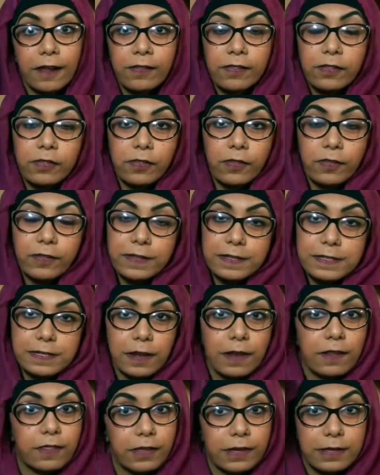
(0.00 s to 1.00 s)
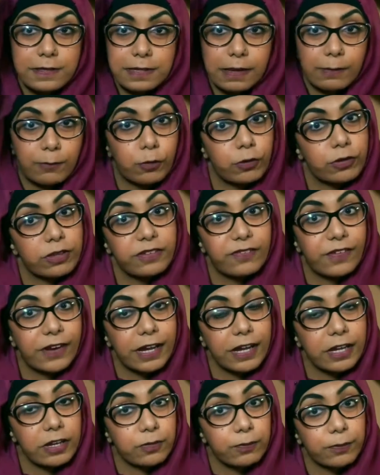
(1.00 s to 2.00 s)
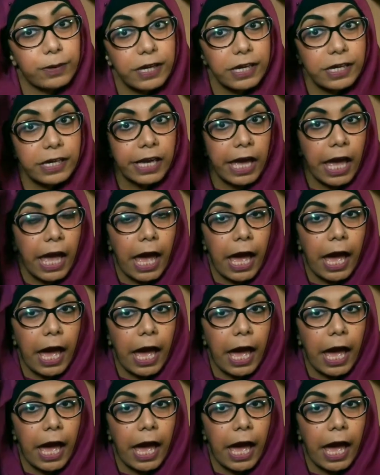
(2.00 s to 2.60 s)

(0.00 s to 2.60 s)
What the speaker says: and these are the things that motivated me,